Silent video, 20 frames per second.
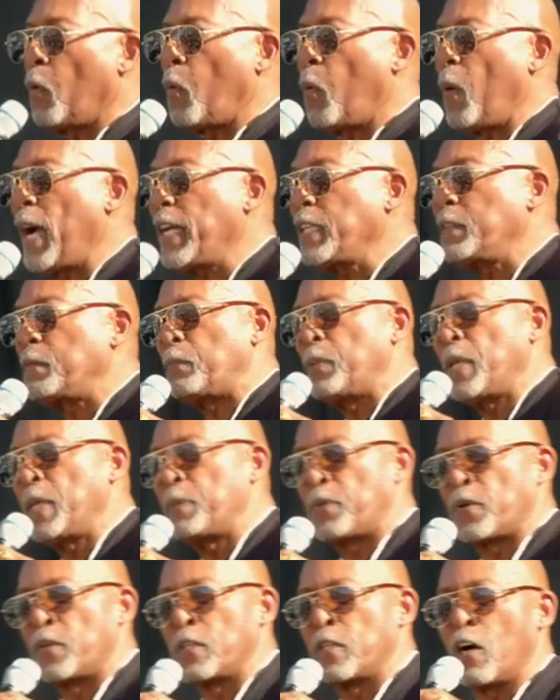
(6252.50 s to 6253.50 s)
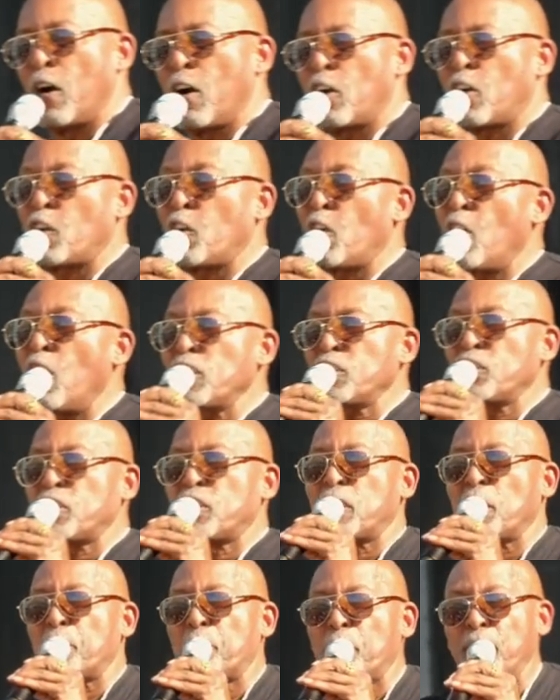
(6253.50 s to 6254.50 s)
White people
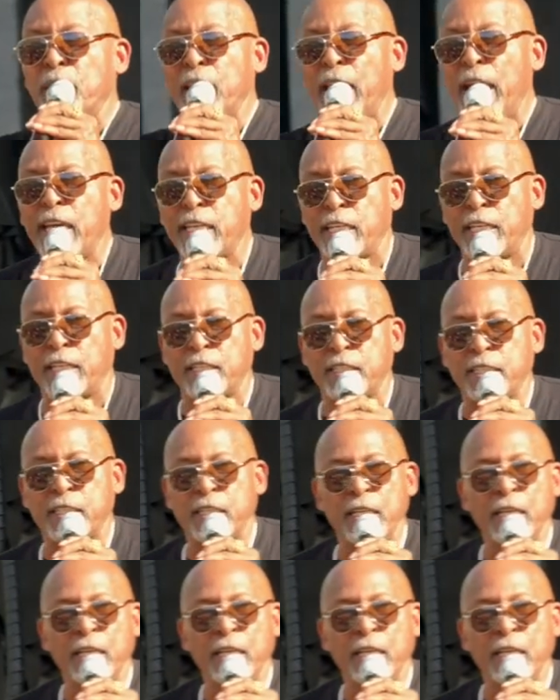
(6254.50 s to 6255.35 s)
across the planet